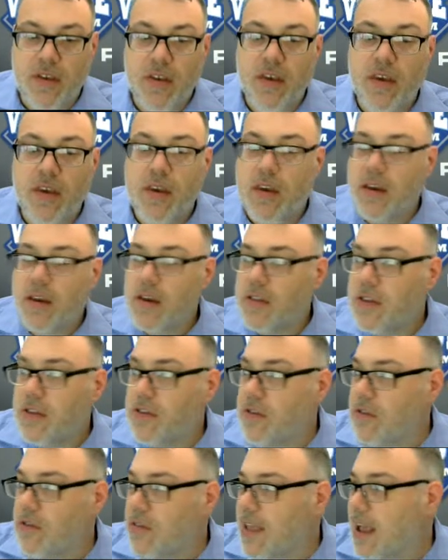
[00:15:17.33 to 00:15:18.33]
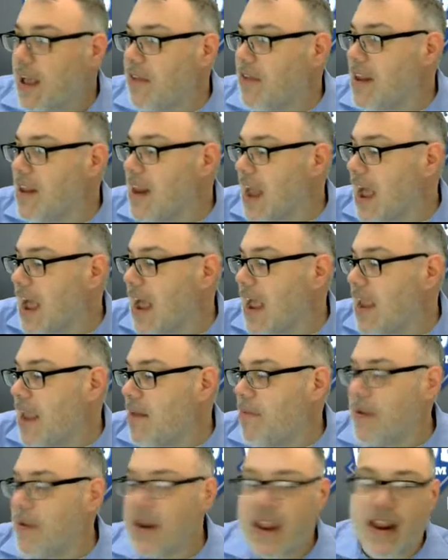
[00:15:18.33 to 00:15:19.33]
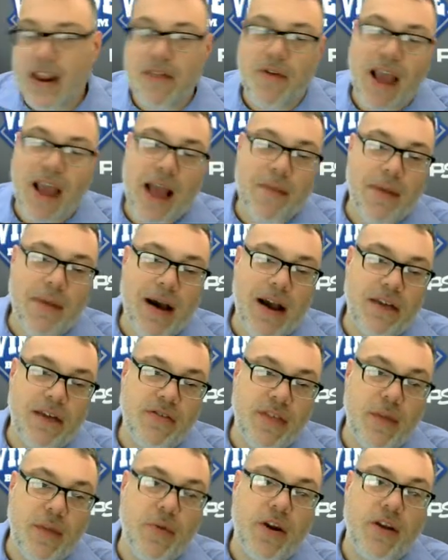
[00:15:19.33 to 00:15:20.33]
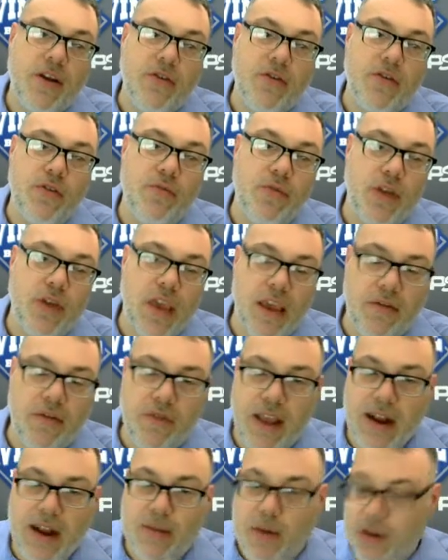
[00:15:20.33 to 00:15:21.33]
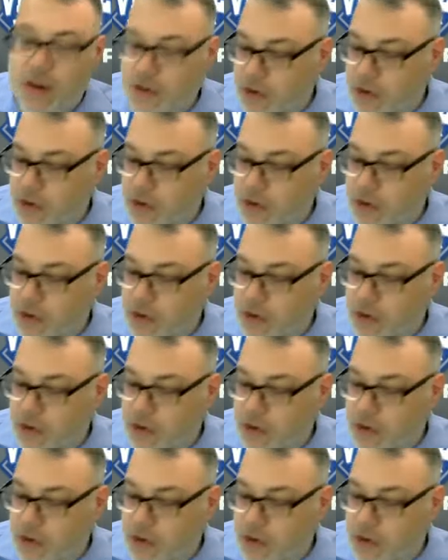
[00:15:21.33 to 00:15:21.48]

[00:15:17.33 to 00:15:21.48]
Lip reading: this. The 2009 Panini Rack Box. Then we're going to do the Rookie Hit